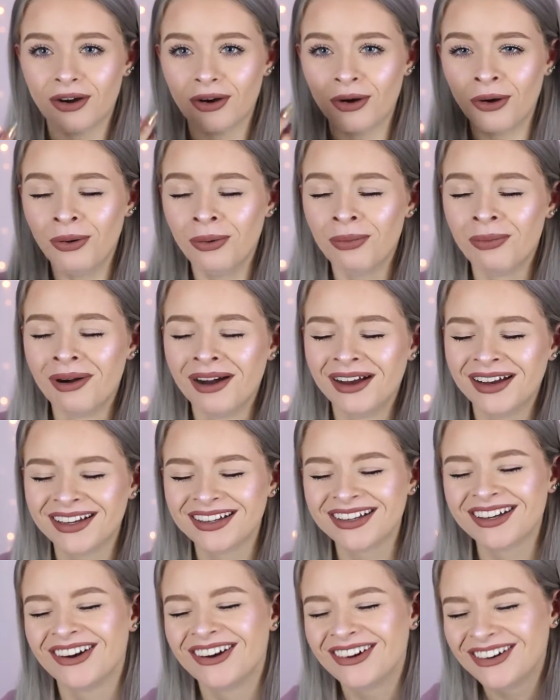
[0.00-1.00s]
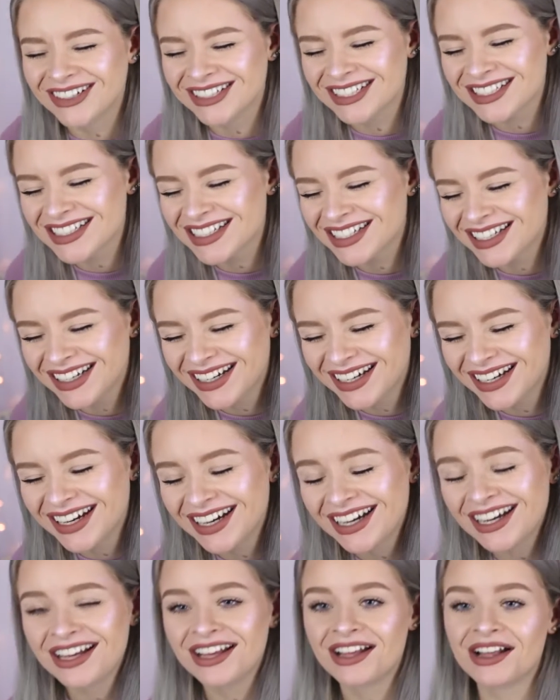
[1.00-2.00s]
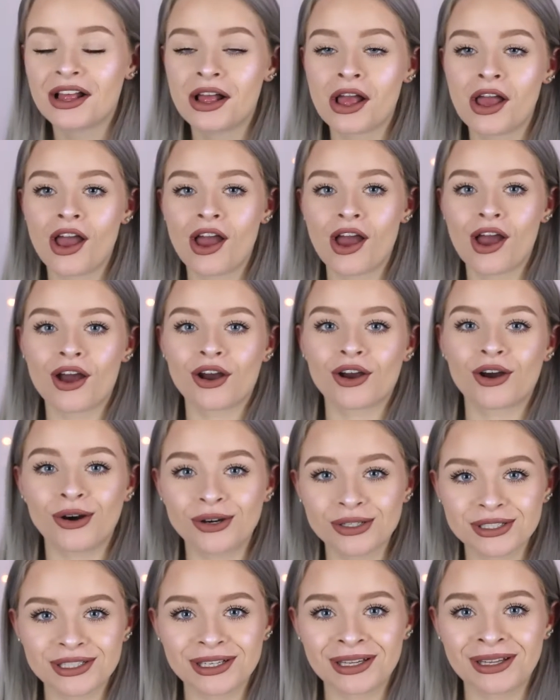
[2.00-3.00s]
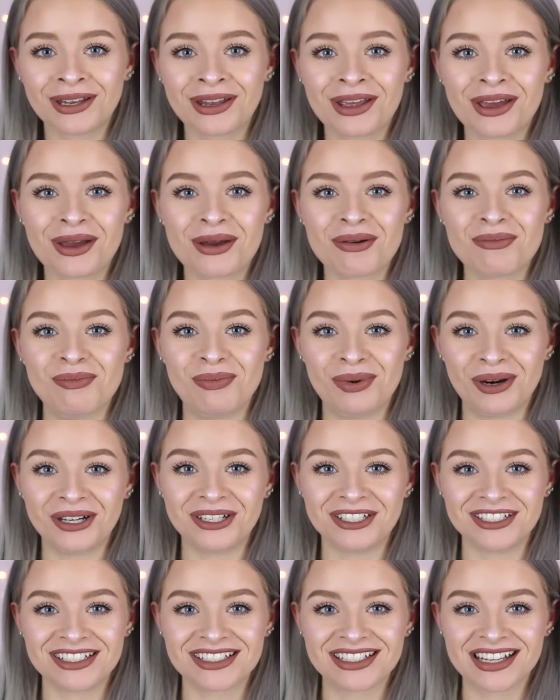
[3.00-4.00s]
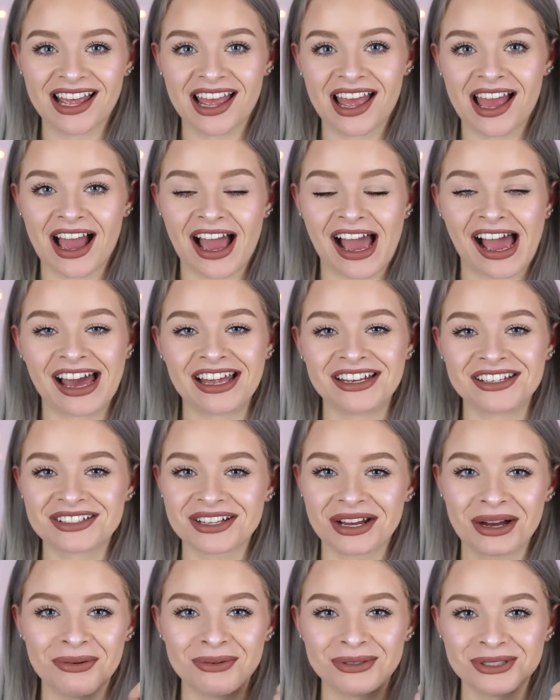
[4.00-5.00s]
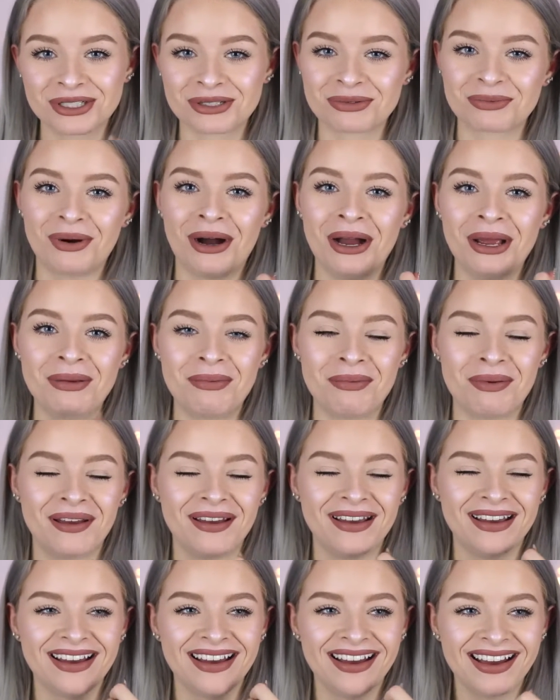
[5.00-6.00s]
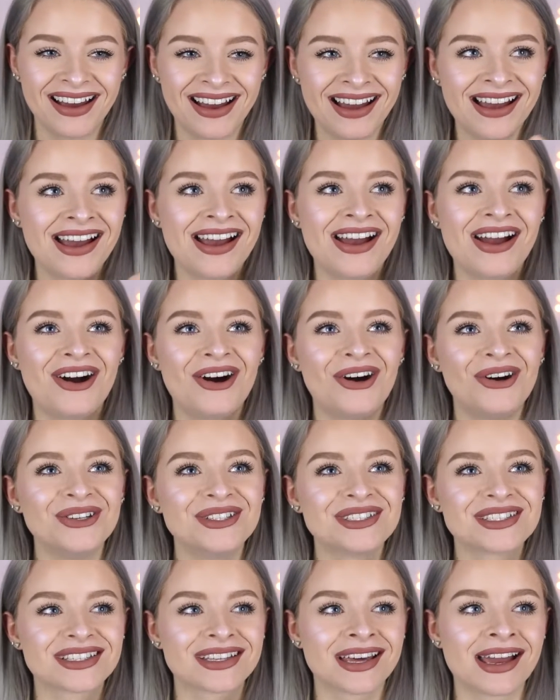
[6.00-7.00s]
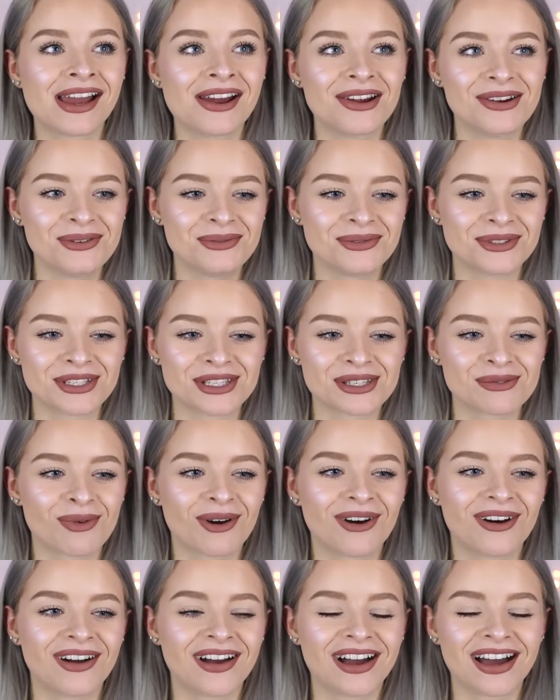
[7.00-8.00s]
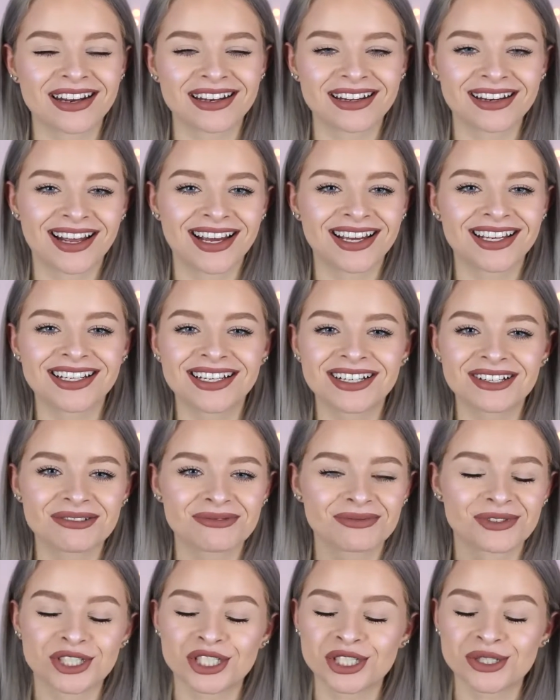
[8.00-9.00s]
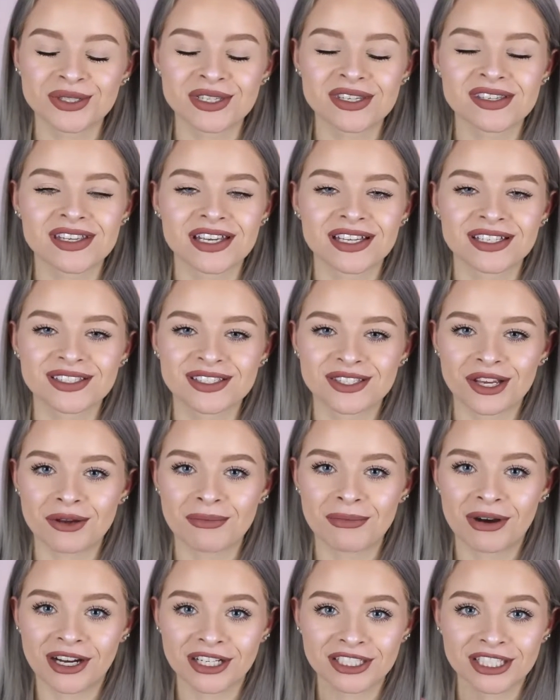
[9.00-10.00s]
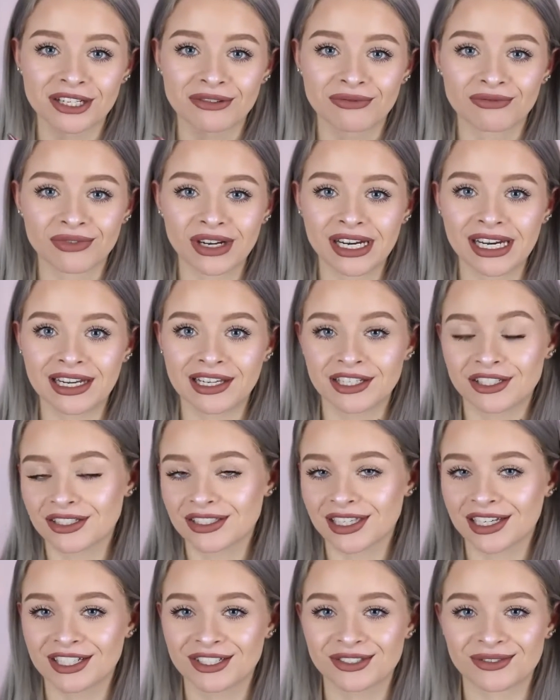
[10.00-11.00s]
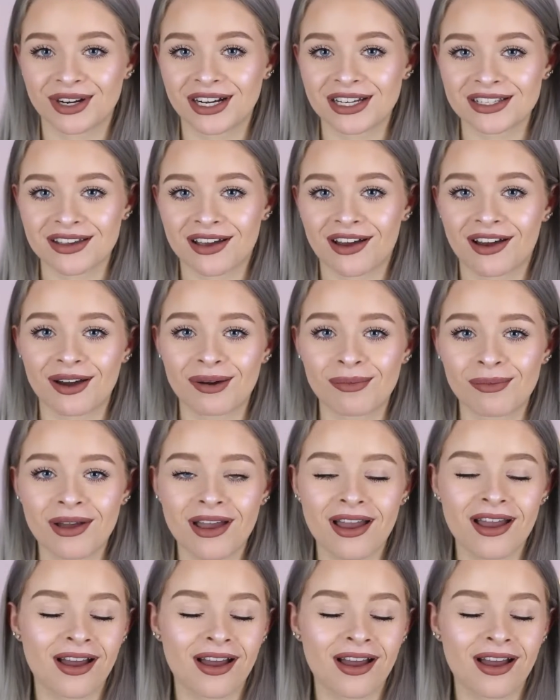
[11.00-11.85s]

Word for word: Oh my god. cotton bud and I would just wipe it onto the area with the spot and it like reduces it so much and really just like dries it up.